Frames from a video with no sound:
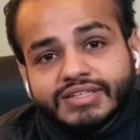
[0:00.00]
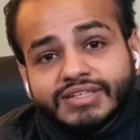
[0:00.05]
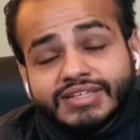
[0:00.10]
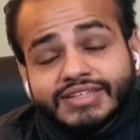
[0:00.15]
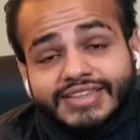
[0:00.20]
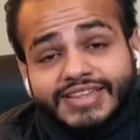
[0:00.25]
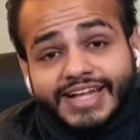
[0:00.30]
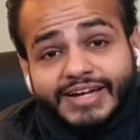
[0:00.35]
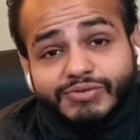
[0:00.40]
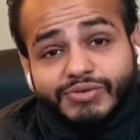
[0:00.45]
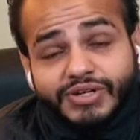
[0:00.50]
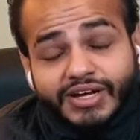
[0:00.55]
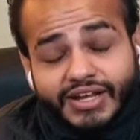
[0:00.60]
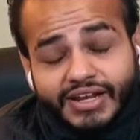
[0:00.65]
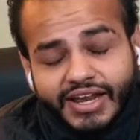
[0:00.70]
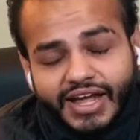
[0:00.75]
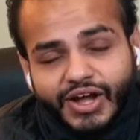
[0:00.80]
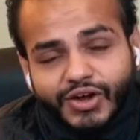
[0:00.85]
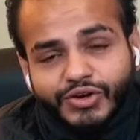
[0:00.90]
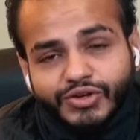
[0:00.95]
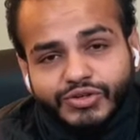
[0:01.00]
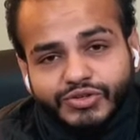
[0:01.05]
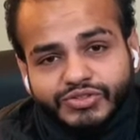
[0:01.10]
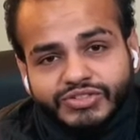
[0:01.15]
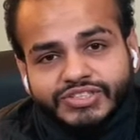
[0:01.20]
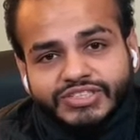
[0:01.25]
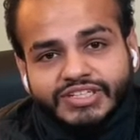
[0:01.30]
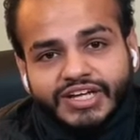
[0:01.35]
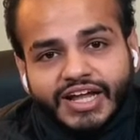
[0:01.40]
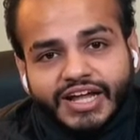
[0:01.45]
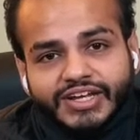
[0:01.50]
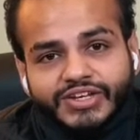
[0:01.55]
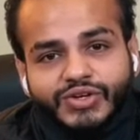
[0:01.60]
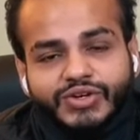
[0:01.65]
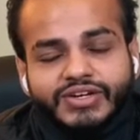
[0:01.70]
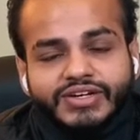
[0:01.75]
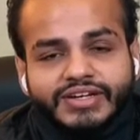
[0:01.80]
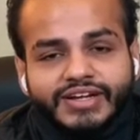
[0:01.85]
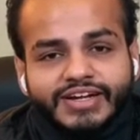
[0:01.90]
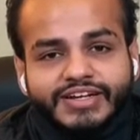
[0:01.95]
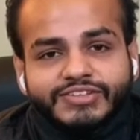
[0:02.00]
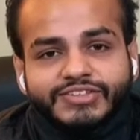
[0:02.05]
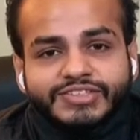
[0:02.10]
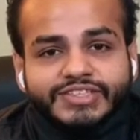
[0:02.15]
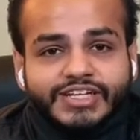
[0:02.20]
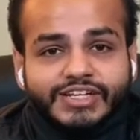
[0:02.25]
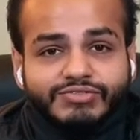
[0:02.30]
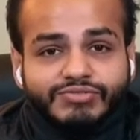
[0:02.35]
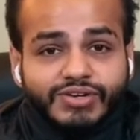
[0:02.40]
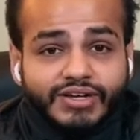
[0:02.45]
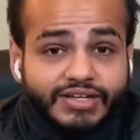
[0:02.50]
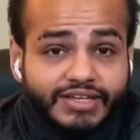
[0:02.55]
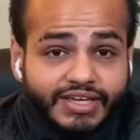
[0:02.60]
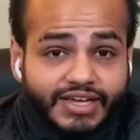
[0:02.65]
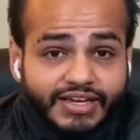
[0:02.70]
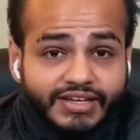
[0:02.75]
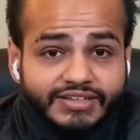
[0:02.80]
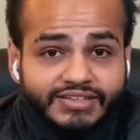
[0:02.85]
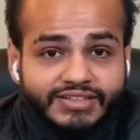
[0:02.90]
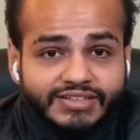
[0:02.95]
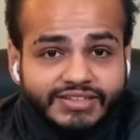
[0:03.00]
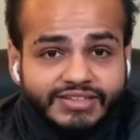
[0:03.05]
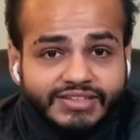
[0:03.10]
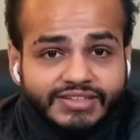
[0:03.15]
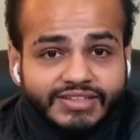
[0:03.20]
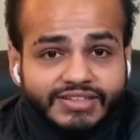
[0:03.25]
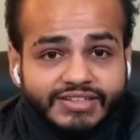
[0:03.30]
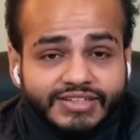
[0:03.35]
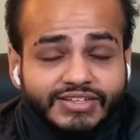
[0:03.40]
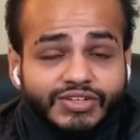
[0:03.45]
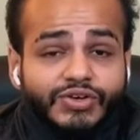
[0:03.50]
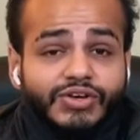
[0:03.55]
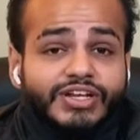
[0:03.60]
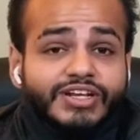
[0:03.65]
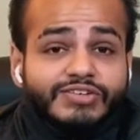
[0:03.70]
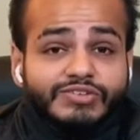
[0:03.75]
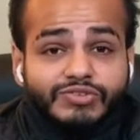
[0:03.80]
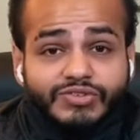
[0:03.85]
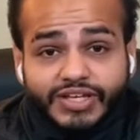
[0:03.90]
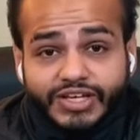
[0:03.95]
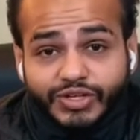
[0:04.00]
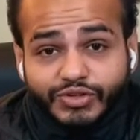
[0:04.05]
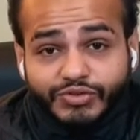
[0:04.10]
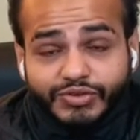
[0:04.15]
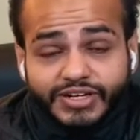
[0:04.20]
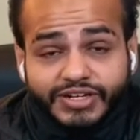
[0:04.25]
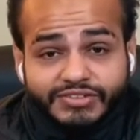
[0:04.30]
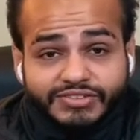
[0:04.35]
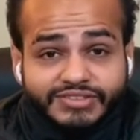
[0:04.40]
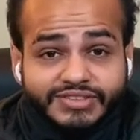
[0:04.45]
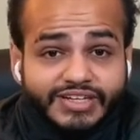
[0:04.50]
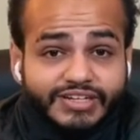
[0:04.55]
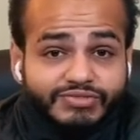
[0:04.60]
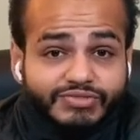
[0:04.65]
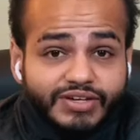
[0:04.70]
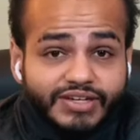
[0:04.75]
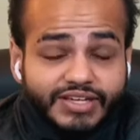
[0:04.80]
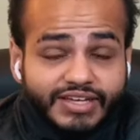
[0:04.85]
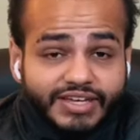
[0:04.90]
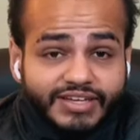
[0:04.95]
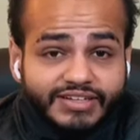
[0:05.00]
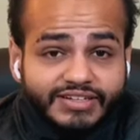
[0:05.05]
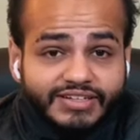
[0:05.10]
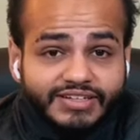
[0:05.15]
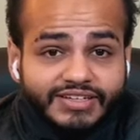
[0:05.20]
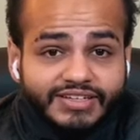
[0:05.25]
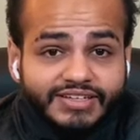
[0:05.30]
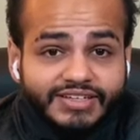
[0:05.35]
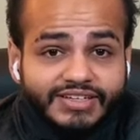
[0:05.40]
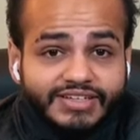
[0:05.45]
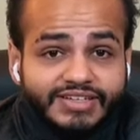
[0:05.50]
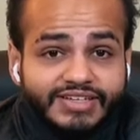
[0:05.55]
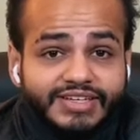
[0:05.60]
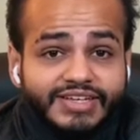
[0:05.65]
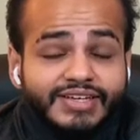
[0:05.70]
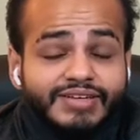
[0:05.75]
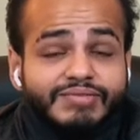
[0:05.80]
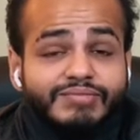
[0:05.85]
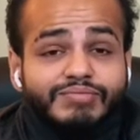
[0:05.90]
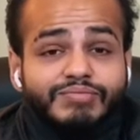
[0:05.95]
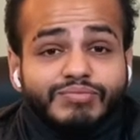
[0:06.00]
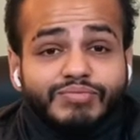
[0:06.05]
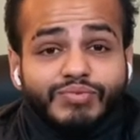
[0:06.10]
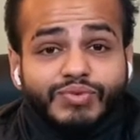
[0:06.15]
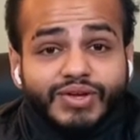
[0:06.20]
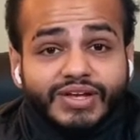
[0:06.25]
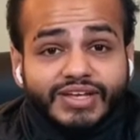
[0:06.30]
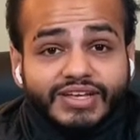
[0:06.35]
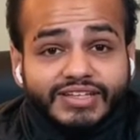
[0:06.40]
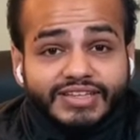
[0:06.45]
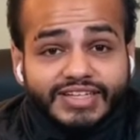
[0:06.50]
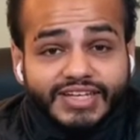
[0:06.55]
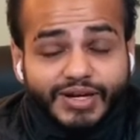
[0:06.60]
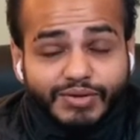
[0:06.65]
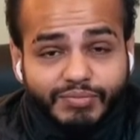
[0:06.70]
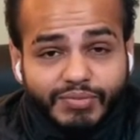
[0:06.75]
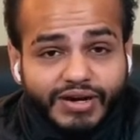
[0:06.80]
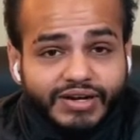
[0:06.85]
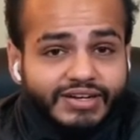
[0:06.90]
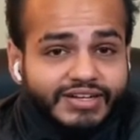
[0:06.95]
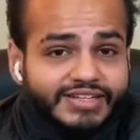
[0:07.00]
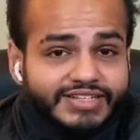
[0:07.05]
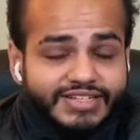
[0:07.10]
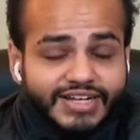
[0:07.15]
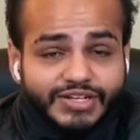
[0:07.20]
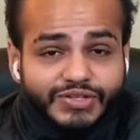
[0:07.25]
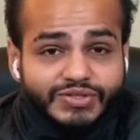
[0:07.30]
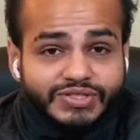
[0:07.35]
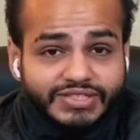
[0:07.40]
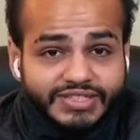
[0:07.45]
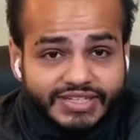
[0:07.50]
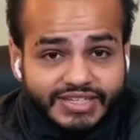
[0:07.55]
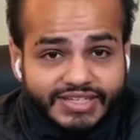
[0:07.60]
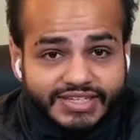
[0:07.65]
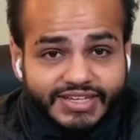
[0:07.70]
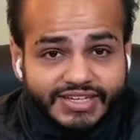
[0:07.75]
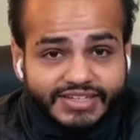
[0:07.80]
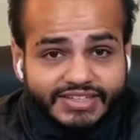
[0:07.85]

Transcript: that will allow you to shine your creative self again, your innovative self again, bring in the abundance that you're seeking,